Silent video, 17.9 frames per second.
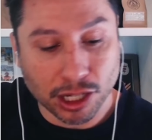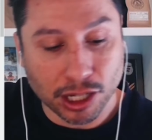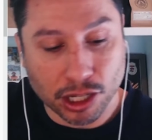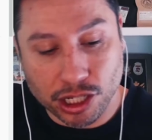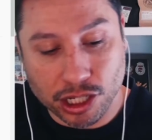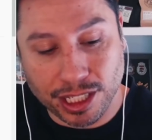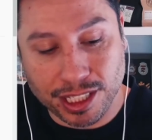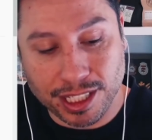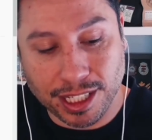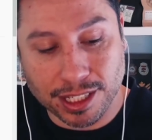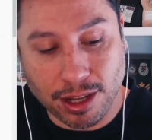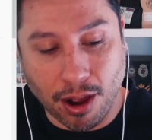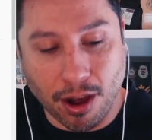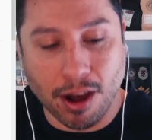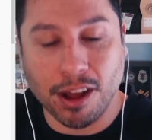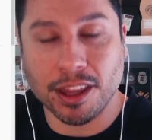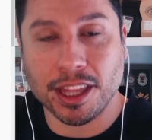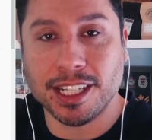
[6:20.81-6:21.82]
She sees
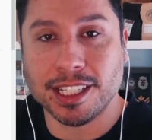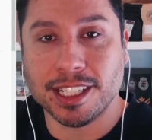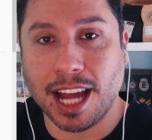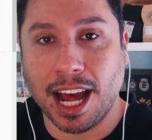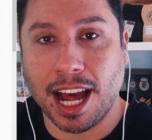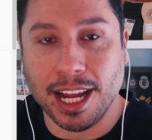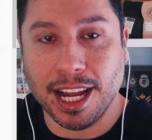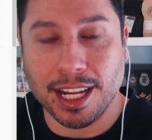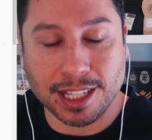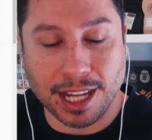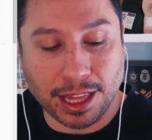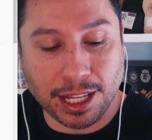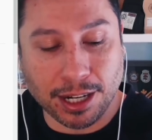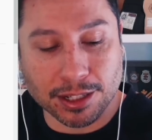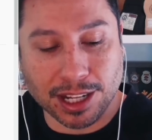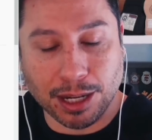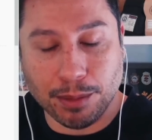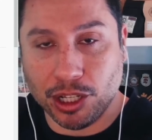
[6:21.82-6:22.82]
all these guys, and
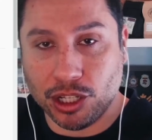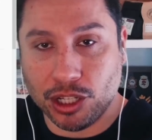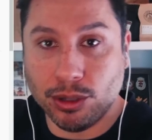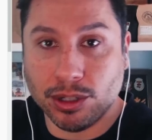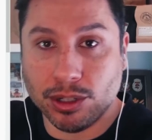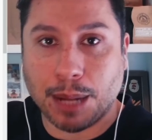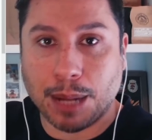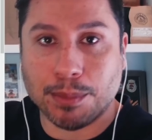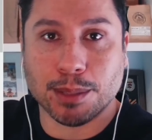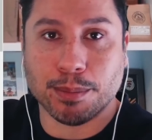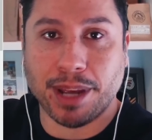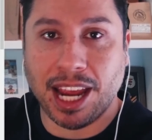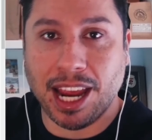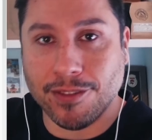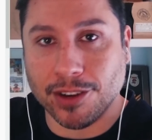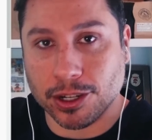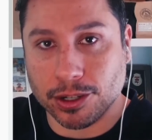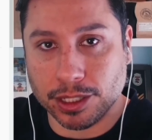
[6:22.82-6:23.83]
there's going to be two types of
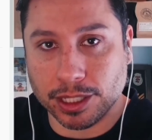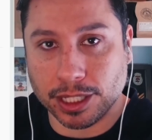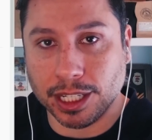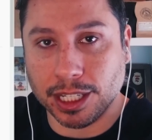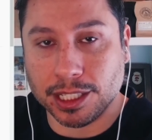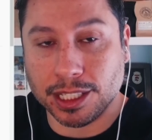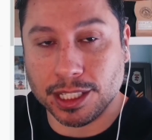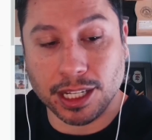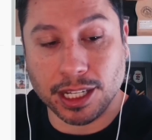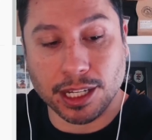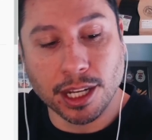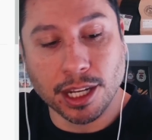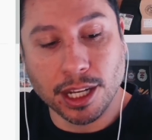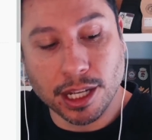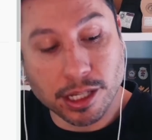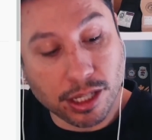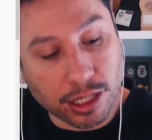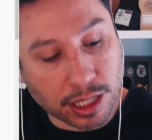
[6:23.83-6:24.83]
behavior she's going to see.
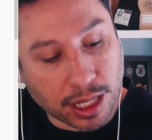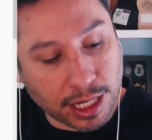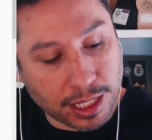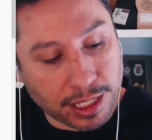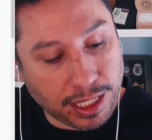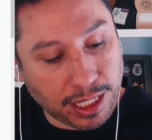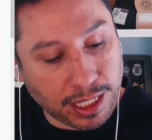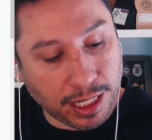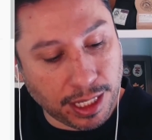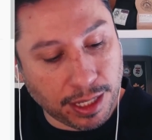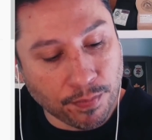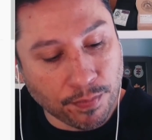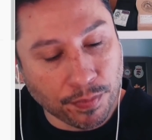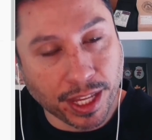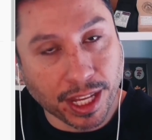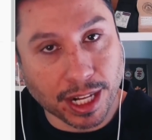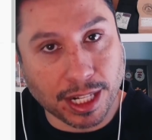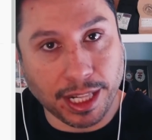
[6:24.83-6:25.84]
She's going to see
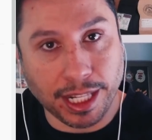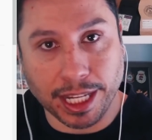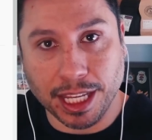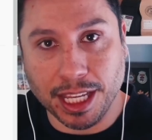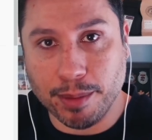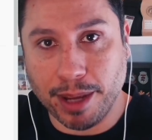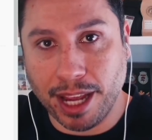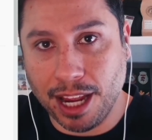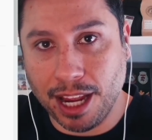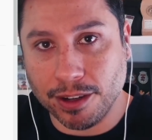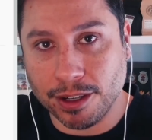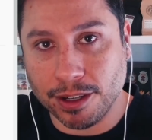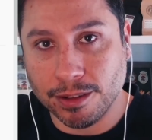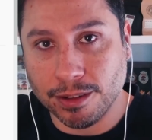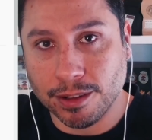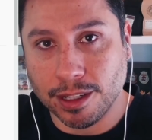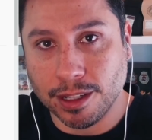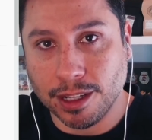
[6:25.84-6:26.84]
clingy
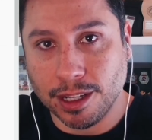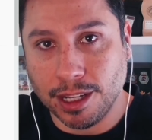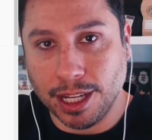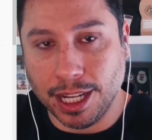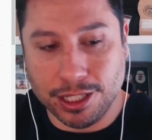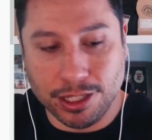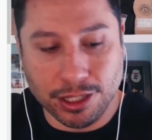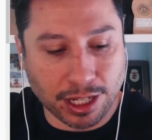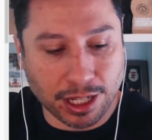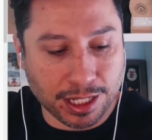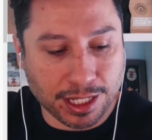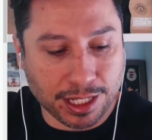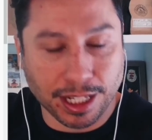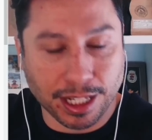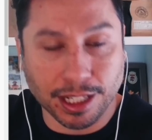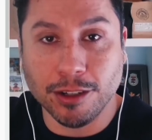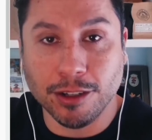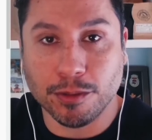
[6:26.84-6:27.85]
behavior, and she's going to
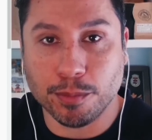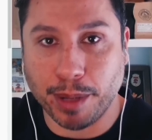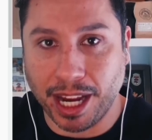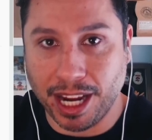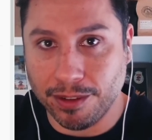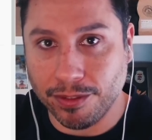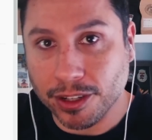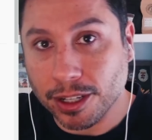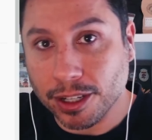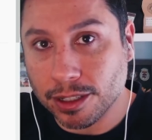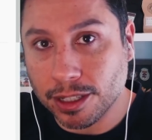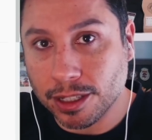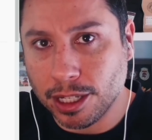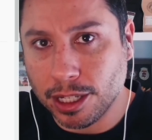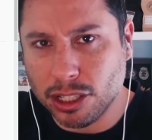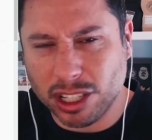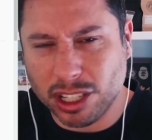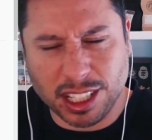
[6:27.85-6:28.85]
see aloof behavior.
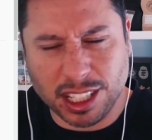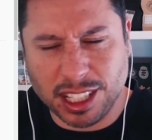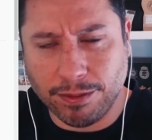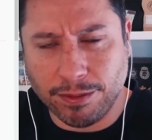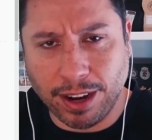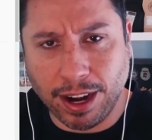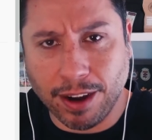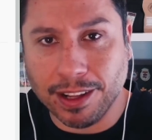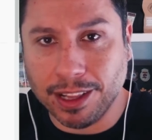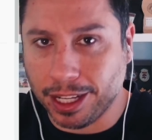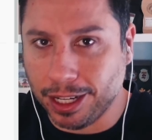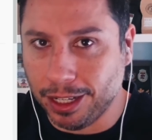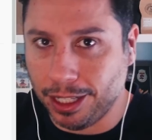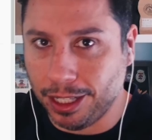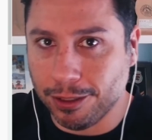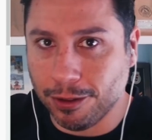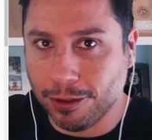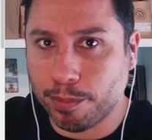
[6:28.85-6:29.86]
She's going to see very
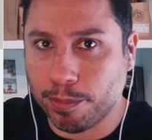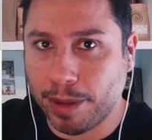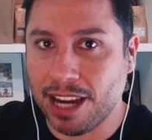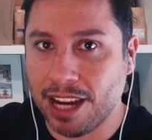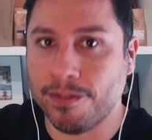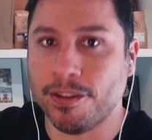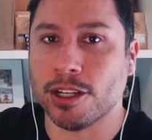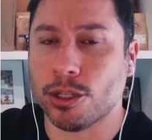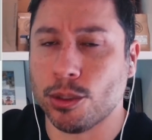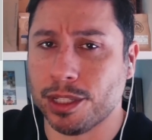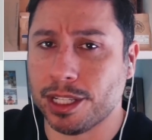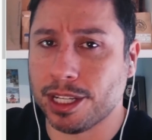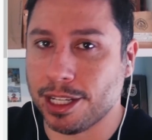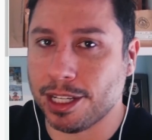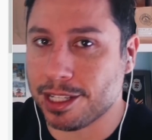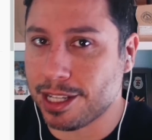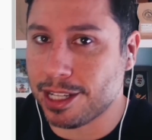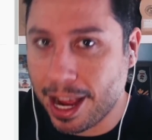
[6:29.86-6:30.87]
little aloof behavior, so it's going
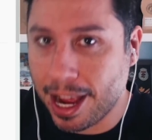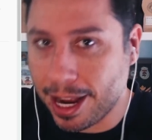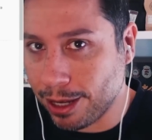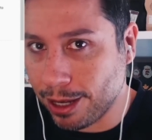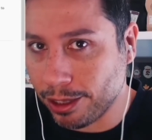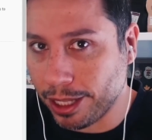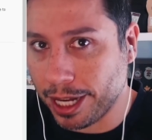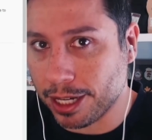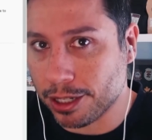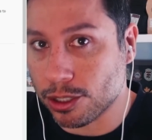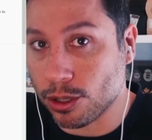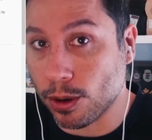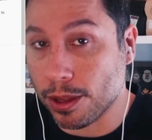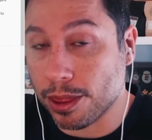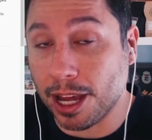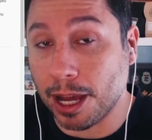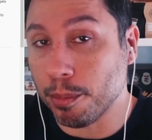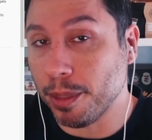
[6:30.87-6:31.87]
to stand out like a sore
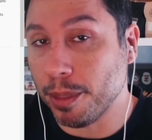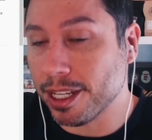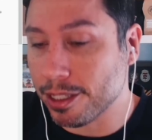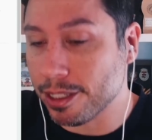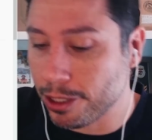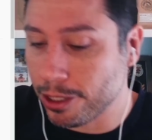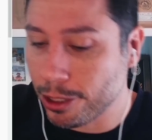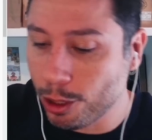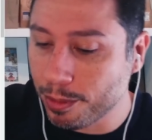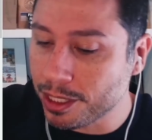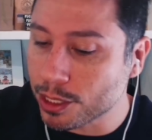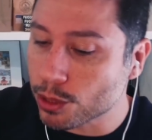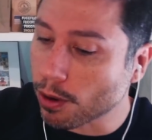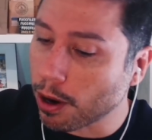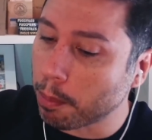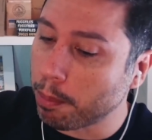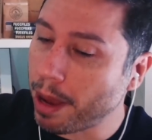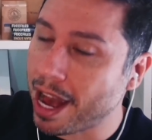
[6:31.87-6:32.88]
thumb, because as humans,
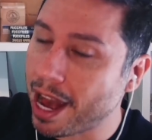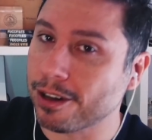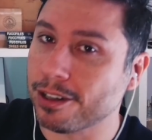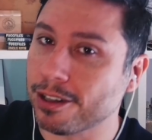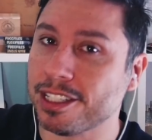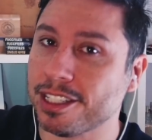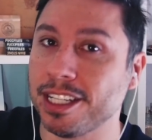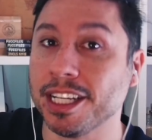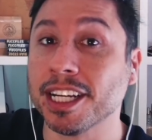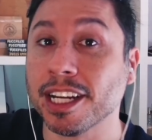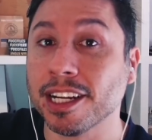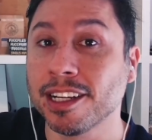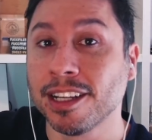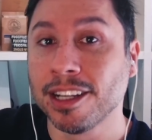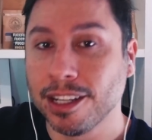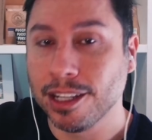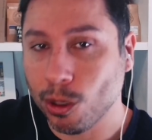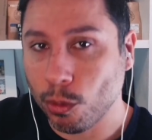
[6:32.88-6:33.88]
we're all pattern seeking.
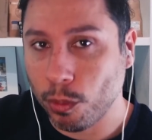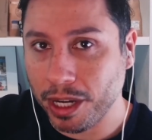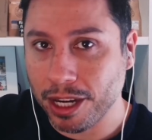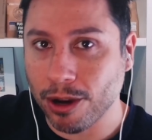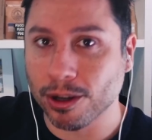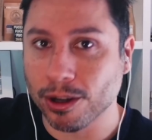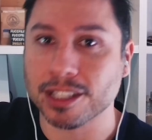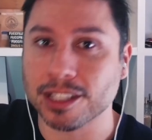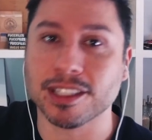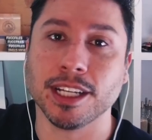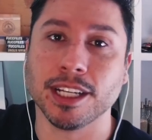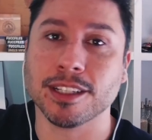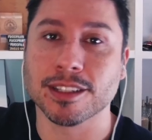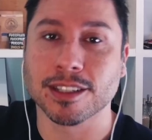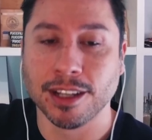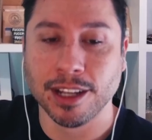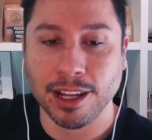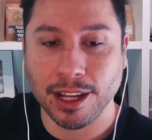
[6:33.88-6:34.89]
We notice
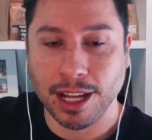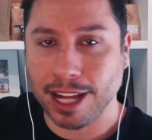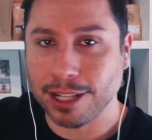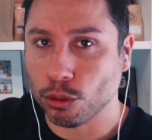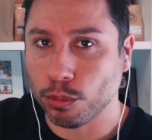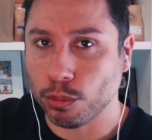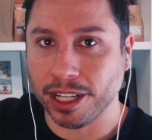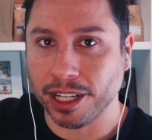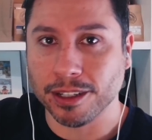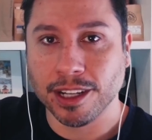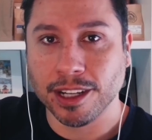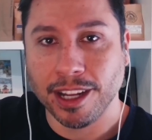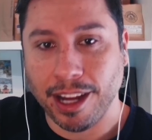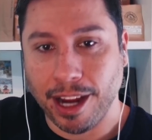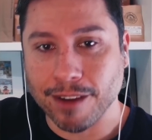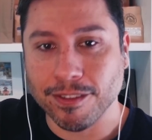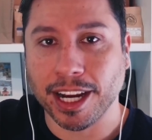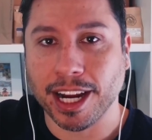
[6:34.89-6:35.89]
this. That's weird.
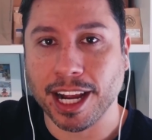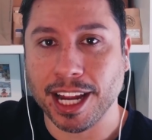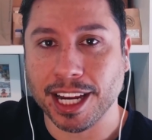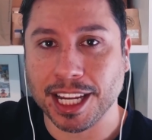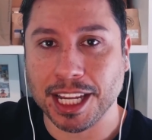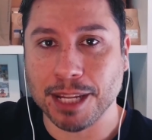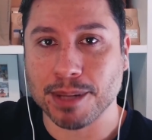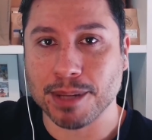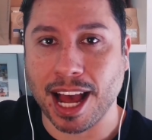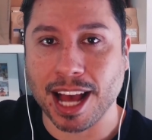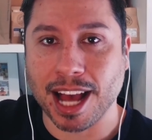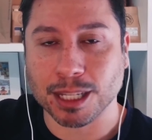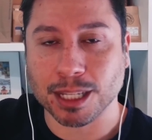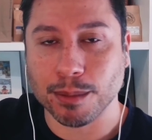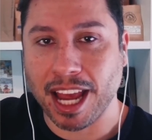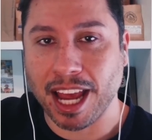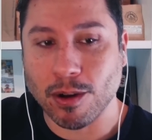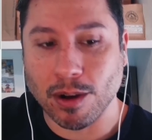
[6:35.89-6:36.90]
Every guy keeps
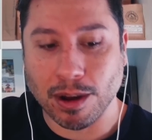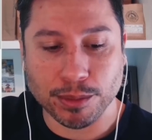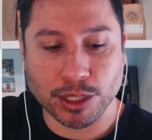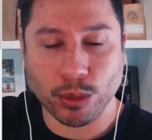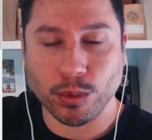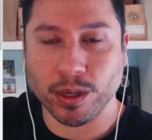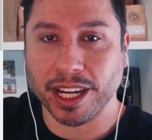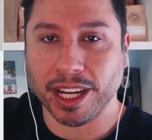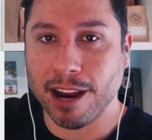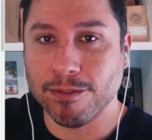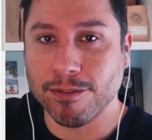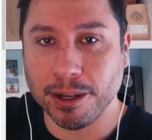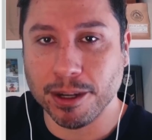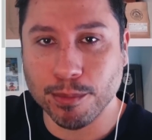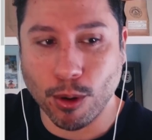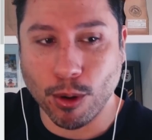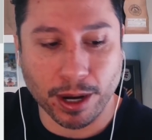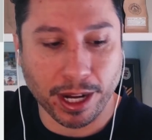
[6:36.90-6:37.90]
asking me how I'm doing every
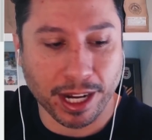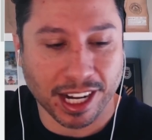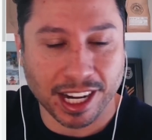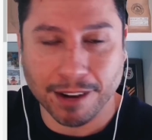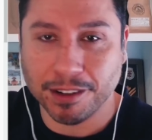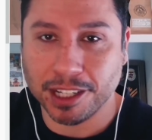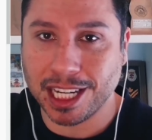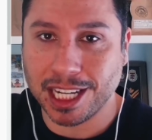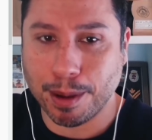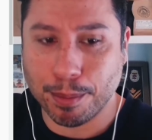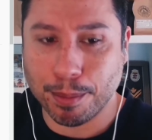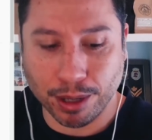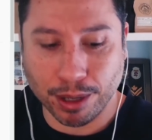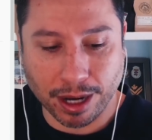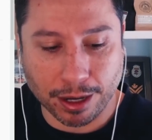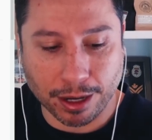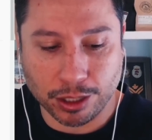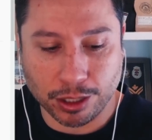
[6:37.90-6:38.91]
morning, and every time I
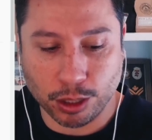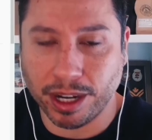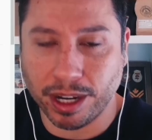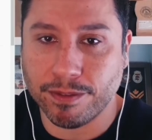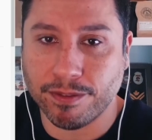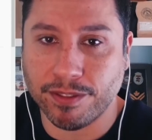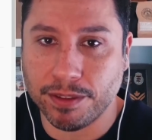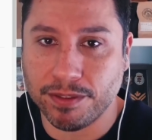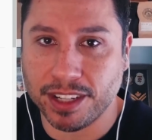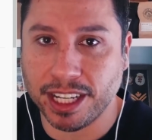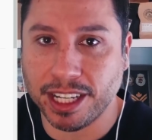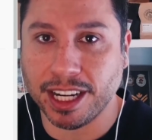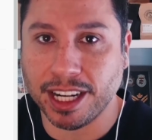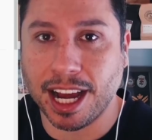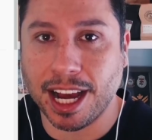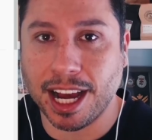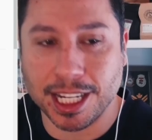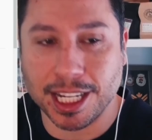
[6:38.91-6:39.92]
put out a tweet, 15
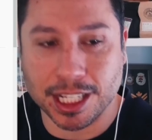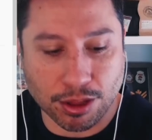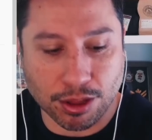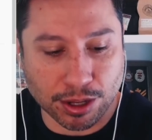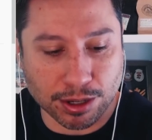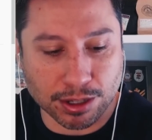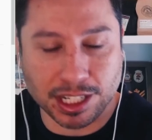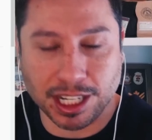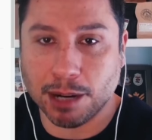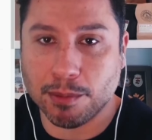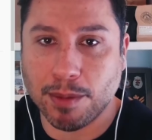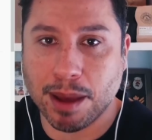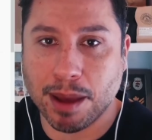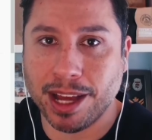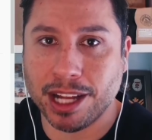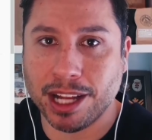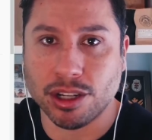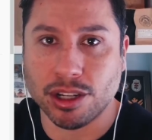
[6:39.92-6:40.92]
guys are thirsting in my
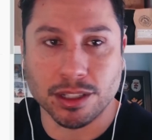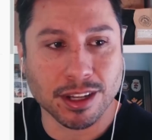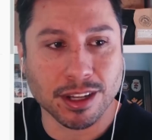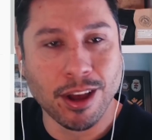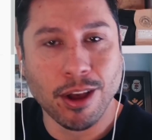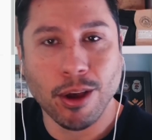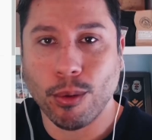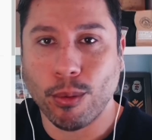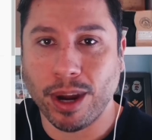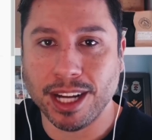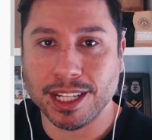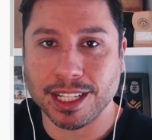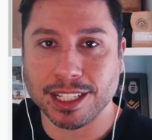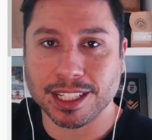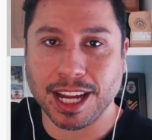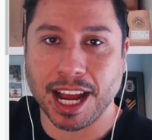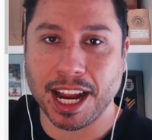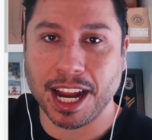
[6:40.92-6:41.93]
mentions. Why does
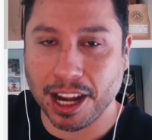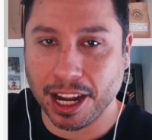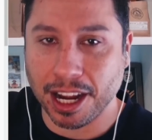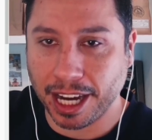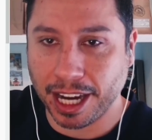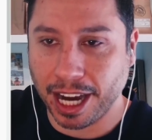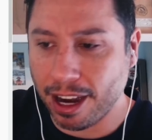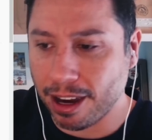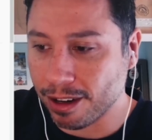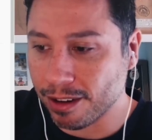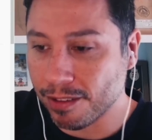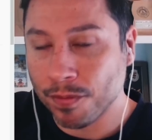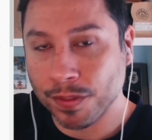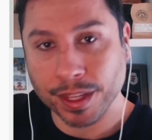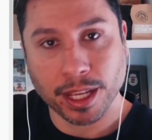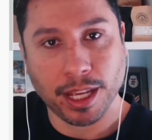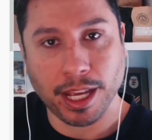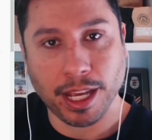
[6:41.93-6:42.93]
this guy not care?
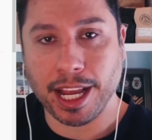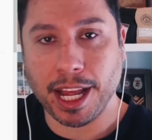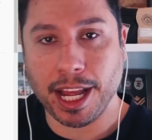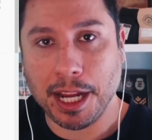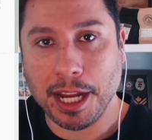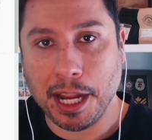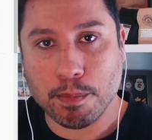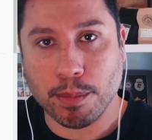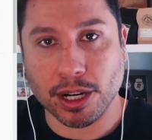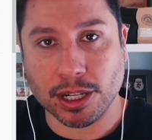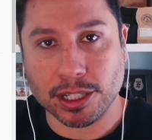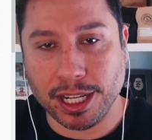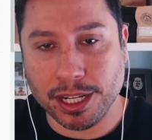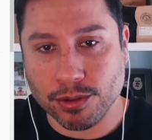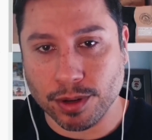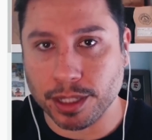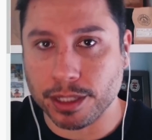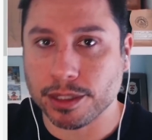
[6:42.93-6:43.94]
Again, it perks
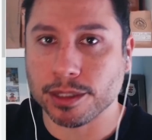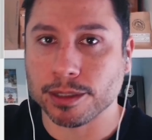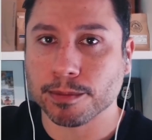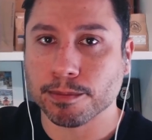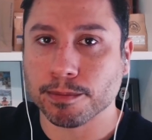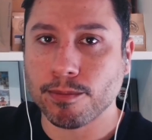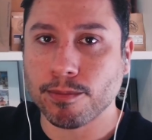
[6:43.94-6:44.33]
interest.